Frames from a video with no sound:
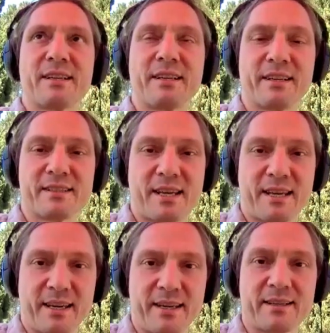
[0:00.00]
is
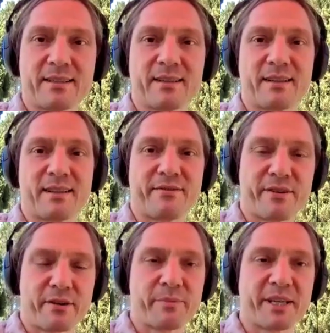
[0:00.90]
key in the
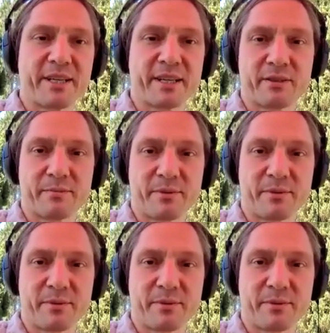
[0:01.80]
very beginning of the